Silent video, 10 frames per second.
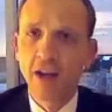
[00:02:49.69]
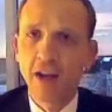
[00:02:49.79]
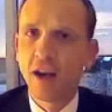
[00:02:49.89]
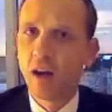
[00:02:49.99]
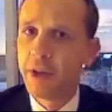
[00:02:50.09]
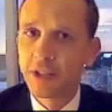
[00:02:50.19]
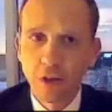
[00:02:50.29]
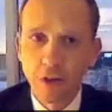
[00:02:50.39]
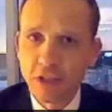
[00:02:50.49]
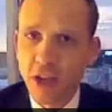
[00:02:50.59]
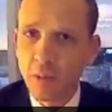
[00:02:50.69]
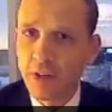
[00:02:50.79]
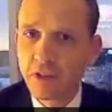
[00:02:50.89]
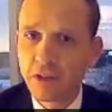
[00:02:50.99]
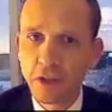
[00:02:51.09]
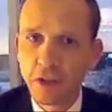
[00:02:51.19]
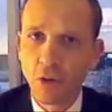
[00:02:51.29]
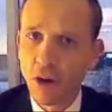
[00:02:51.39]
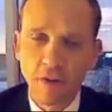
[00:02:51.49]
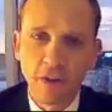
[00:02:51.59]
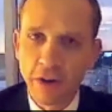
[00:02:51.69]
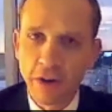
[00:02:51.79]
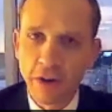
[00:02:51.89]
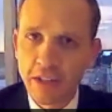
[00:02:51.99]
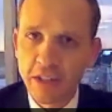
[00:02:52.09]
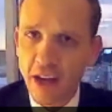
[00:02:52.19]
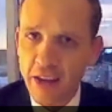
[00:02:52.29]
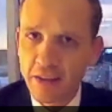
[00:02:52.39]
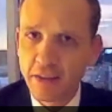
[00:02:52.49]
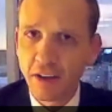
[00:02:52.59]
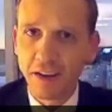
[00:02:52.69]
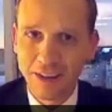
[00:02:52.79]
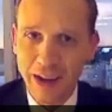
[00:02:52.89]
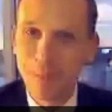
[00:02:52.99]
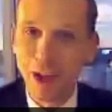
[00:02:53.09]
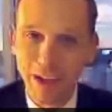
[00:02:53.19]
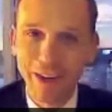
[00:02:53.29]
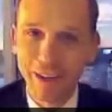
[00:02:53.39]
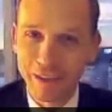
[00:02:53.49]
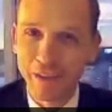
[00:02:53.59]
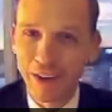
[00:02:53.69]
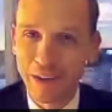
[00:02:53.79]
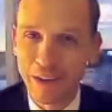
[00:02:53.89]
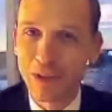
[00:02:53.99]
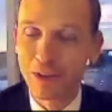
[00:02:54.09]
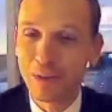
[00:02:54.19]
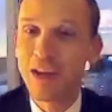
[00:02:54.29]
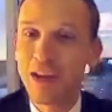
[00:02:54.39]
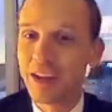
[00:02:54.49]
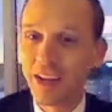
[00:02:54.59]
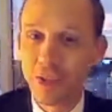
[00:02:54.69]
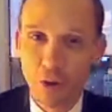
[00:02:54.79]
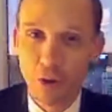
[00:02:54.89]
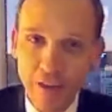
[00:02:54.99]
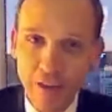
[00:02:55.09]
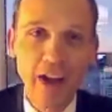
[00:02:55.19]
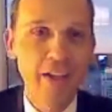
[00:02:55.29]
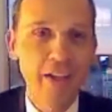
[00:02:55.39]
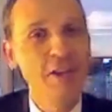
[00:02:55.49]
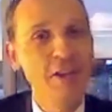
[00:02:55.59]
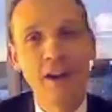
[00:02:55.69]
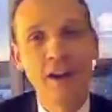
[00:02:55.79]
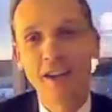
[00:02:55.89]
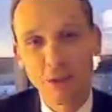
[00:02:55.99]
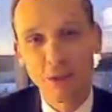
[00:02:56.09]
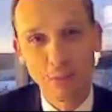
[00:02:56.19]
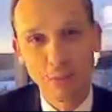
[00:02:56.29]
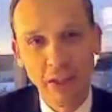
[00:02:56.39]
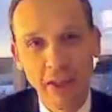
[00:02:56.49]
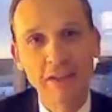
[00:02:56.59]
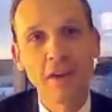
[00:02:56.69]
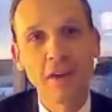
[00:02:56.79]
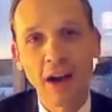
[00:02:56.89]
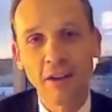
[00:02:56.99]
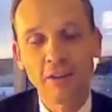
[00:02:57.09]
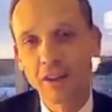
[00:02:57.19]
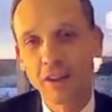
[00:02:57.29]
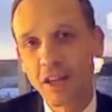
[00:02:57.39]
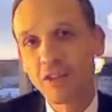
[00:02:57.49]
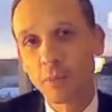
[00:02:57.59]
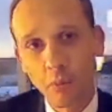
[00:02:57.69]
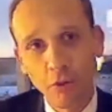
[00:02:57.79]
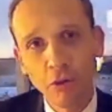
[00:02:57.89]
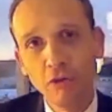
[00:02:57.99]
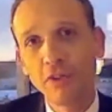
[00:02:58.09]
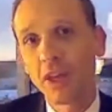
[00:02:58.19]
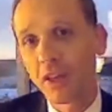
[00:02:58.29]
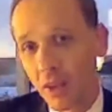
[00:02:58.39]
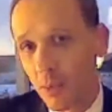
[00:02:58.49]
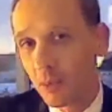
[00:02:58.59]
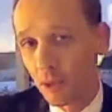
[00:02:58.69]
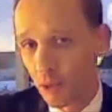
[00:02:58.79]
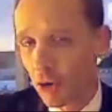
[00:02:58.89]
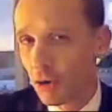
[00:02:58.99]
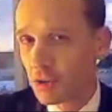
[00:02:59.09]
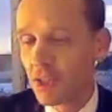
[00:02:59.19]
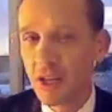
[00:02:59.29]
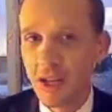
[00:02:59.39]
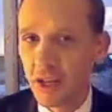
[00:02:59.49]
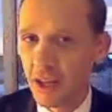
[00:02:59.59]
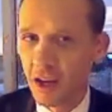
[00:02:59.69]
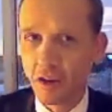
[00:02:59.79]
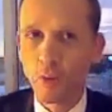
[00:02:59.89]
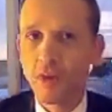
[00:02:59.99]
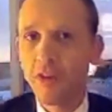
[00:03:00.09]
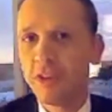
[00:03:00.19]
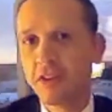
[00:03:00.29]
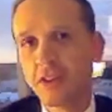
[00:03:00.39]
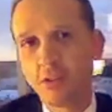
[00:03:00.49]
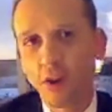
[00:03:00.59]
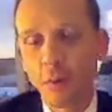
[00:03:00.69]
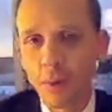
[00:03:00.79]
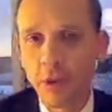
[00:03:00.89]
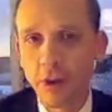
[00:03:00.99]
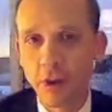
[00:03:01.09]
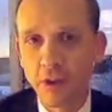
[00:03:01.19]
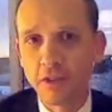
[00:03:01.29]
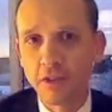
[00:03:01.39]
Um, insurance companies too are on a very tight uh, timeline here uh, to get their rate filings done and get their plans filed and to get them approved and get people enrolled here within this enrollment period.